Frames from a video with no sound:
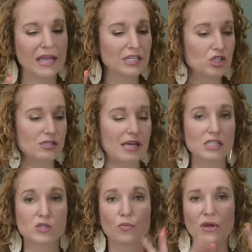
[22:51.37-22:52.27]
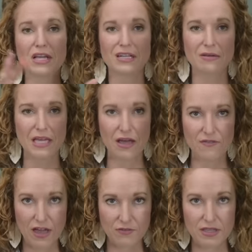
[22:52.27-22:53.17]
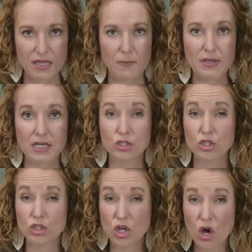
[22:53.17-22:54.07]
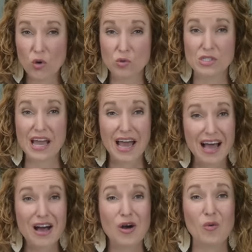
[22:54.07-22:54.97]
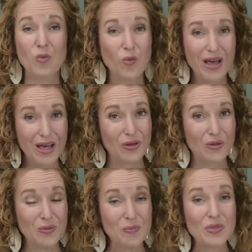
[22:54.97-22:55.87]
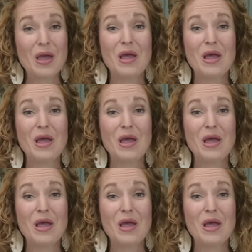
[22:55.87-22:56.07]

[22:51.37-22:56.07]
It's just a sprinkling of everything, but it shows how well